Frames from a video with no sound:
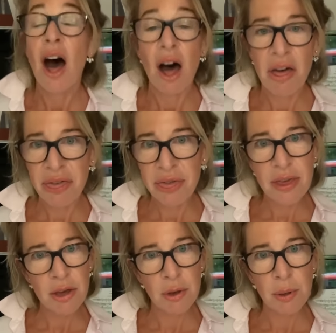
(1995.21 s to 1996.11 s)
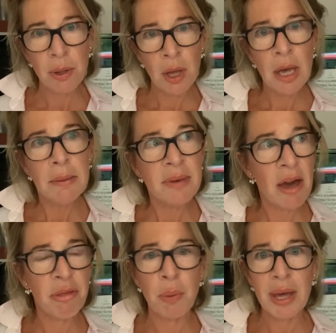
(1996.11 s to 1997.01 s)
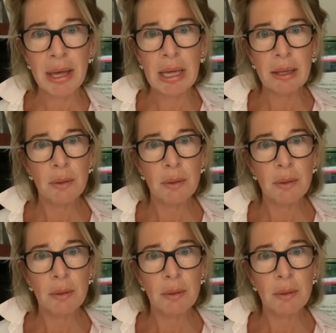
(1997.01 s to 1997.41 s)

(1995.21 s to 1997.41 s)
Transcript: I'll see you next week,